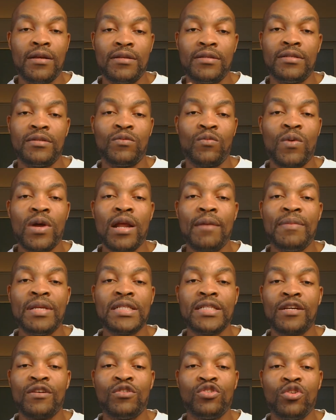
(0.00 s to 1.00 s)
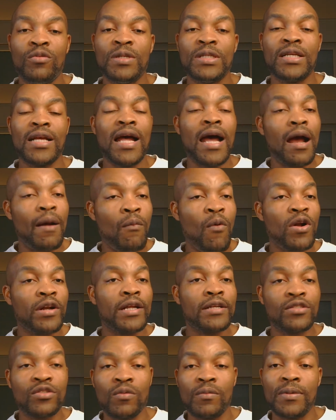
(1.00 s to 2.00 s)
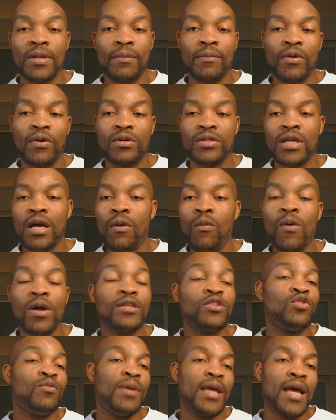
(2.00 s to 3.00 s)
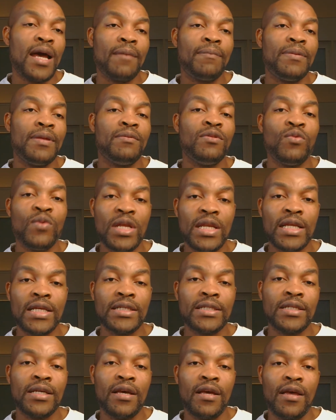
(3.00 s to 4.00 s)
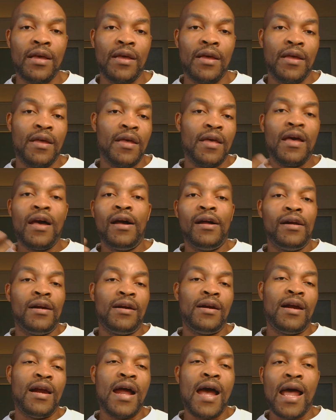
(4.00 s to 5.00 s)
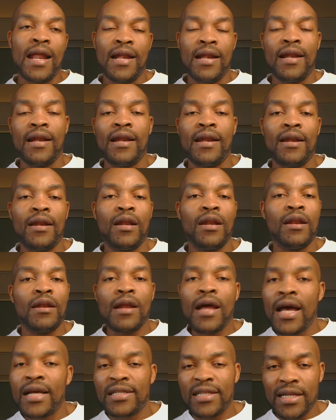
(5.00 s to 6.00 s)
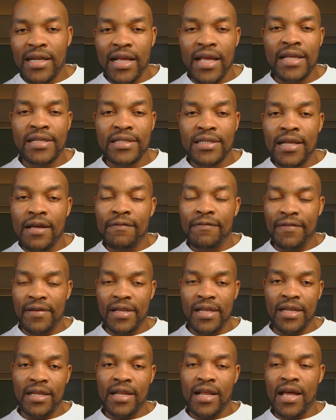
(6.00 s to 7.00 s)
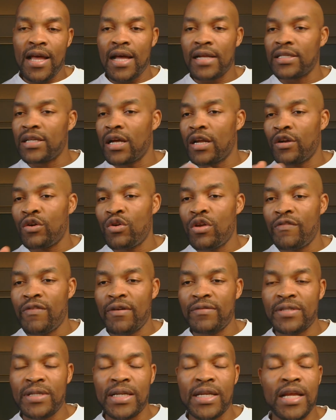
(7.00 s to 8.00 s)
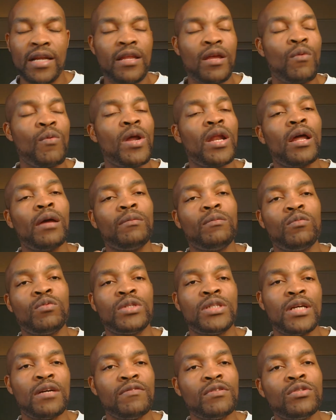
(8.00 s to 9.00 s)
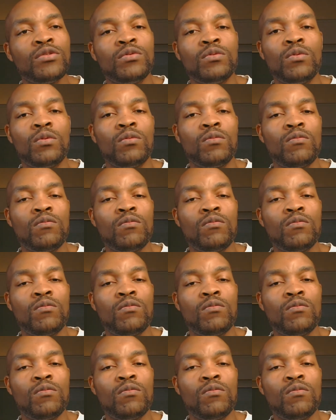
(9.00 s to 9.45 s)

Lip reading: What I mean, second job is that I wanted something because I want to be happy doing this. And I started getting that feeling. I don't know if I've said that yet. When I traveled to